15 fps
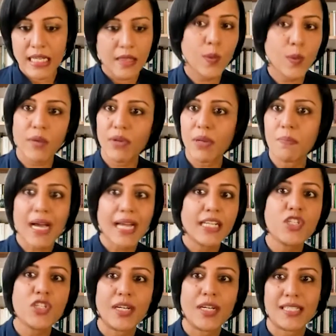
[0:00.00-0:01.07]
The way we
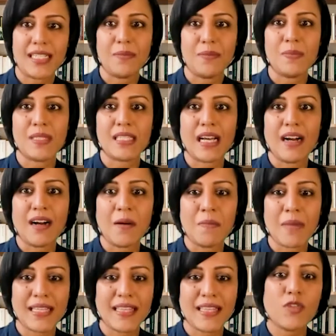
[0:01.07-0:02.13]
manage our teams,
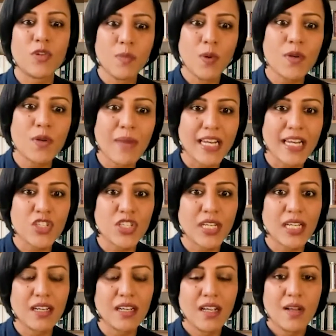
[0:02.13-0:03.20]
I think remote
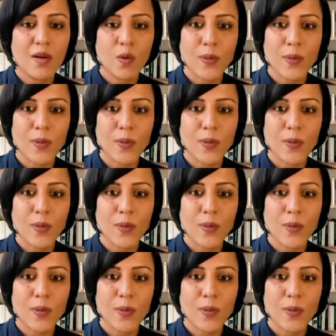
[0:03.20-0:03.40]
managing,